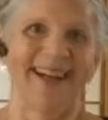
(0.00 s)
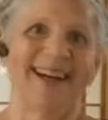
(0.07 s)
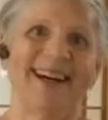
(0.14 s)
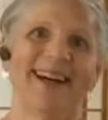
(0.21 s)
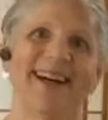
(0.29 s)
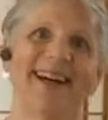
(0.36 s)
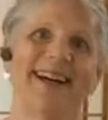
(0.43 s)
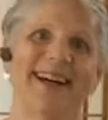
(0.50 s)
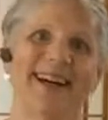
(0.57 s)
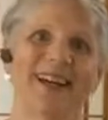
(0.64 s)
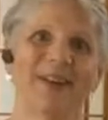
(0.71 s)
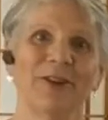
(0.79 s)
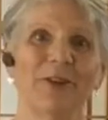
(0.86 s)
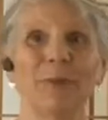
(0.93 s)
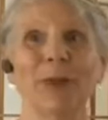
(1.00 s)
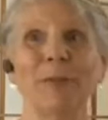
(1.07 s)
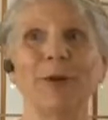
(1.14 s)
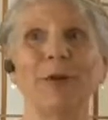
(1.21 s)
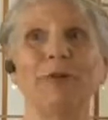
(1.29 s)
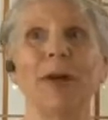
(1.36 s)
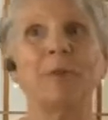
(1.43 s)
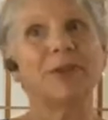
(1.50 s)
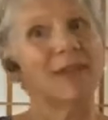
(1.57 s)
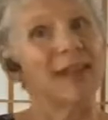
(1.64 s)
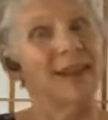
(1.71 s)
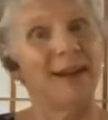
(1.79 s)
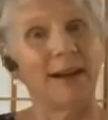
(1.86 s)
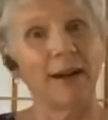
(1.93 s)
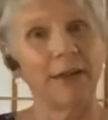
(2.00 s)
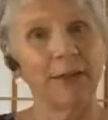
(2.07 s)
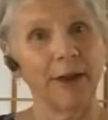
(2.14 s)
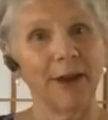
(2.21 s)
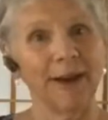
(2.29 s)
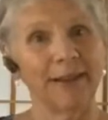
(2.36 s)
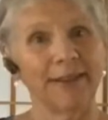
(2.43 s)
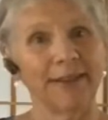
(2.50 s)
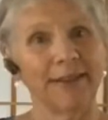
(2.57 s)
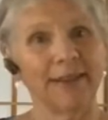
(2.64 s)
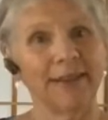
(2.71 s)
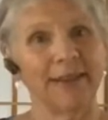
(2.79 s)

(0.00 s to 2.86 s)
Those people represent our thoughts.